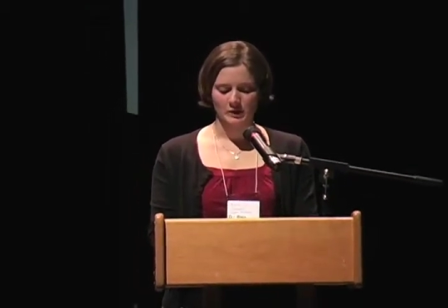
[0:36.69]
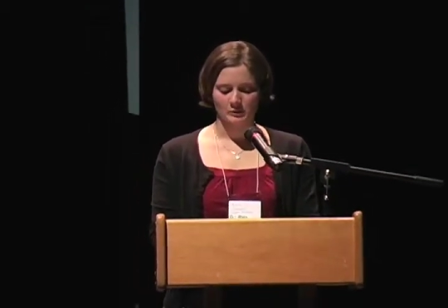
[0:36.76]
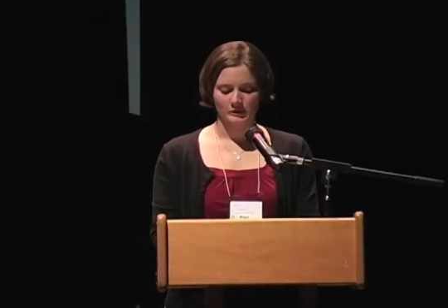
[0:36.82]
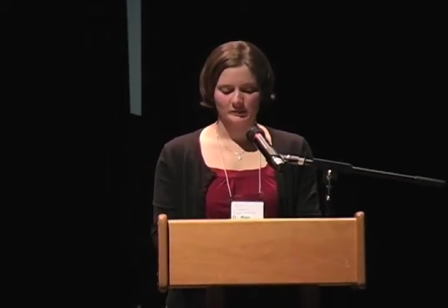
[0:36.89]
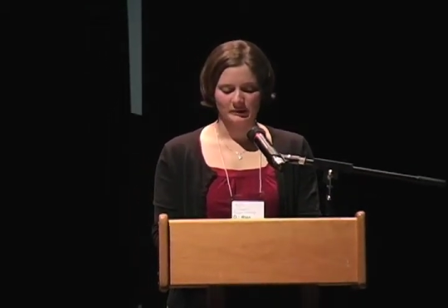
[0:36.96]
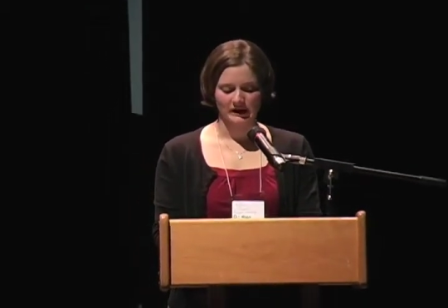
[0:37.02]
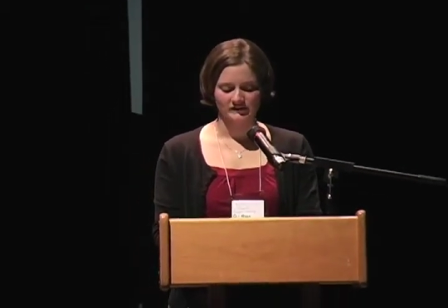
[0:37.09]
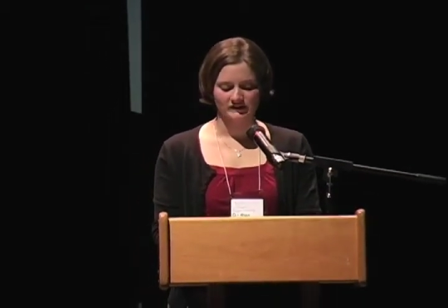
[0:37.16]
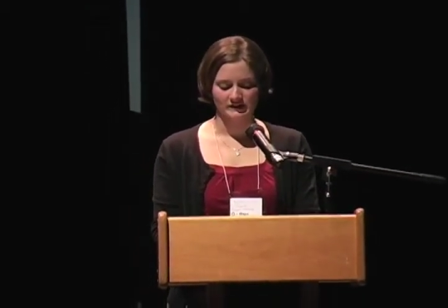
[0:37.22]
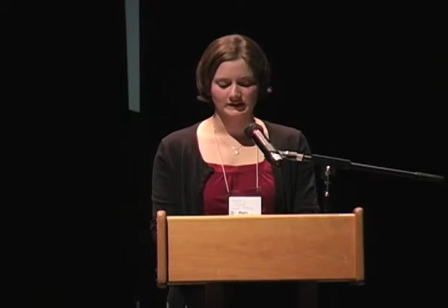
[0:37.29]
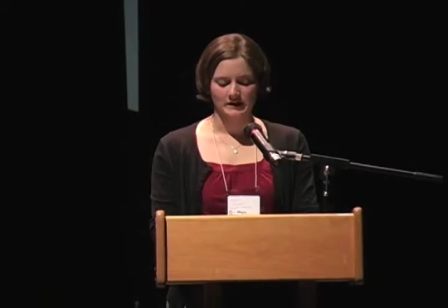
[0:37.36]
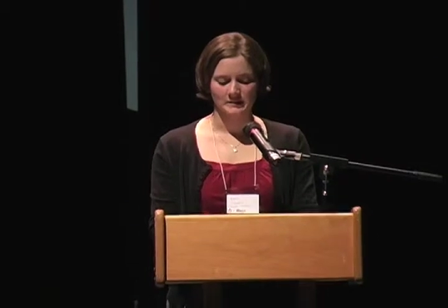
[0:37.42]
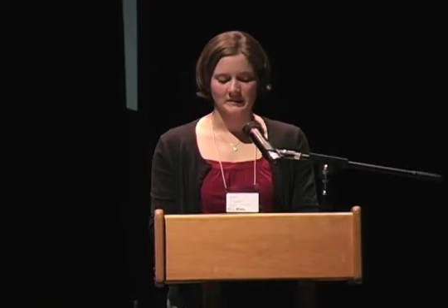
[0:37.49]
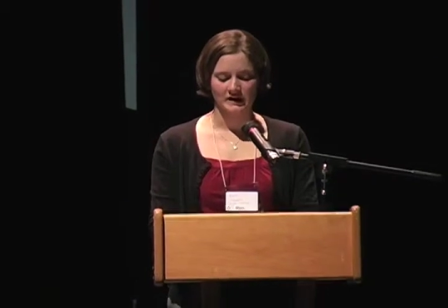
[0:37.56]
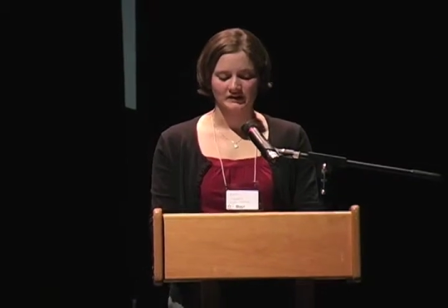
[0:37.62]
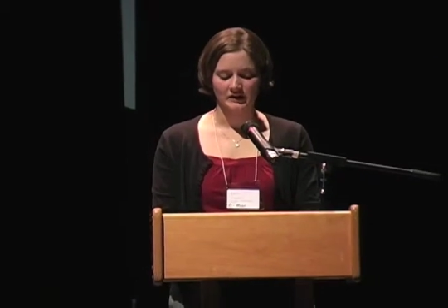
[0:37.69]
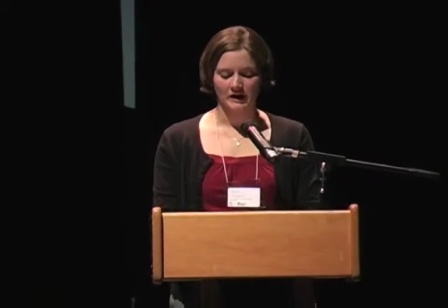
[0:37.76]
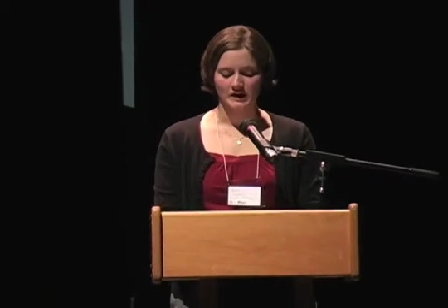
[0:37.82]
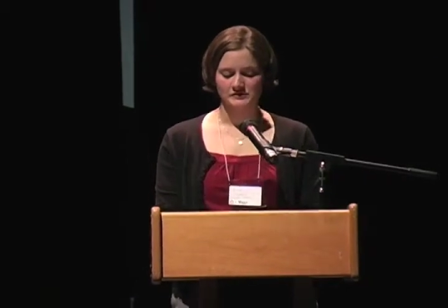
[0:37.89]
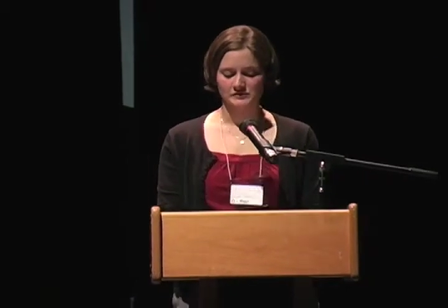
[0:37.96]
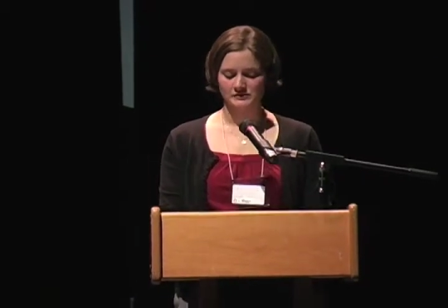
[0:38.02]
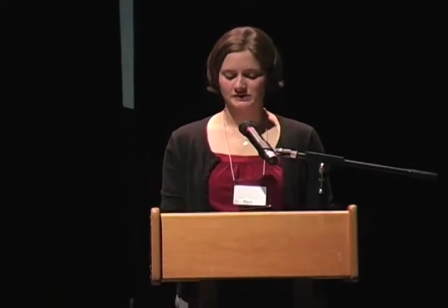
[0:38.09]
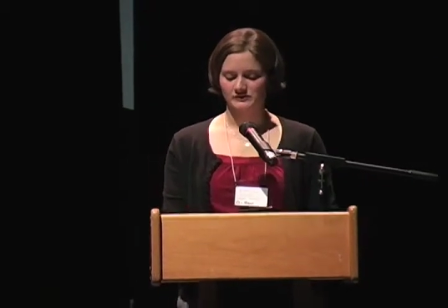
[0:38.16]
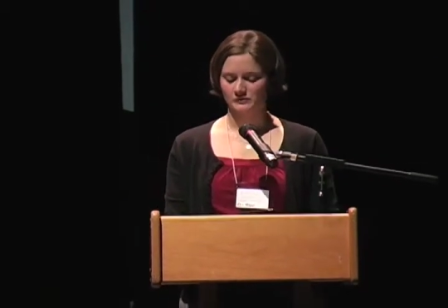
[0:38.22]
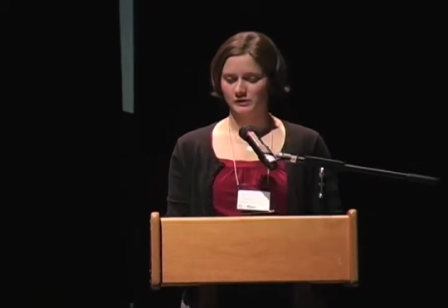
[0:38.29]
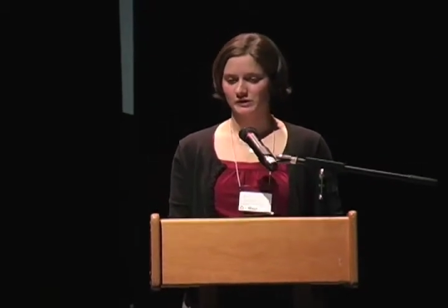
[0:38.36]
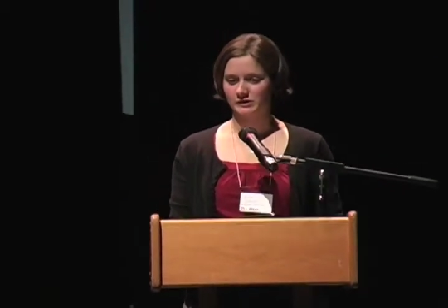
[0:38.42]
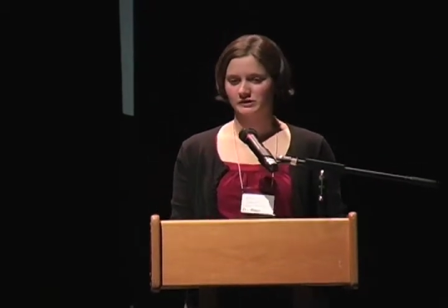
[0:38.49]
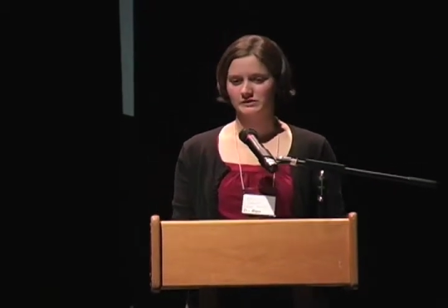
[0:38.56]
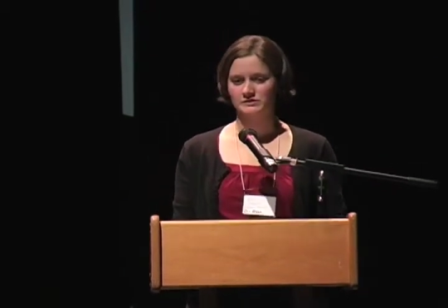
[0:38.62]
were prevalent among the hundreds of
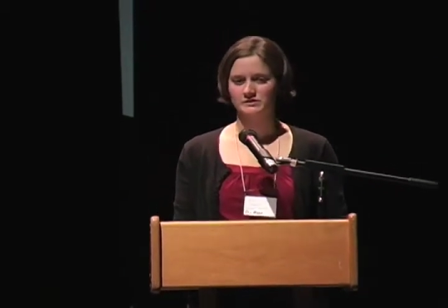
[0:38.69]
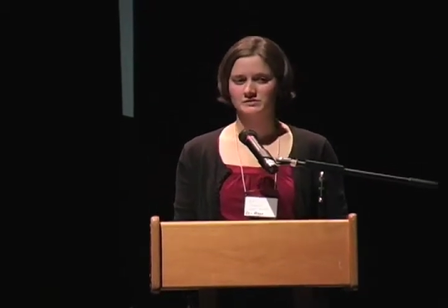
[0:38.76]
workers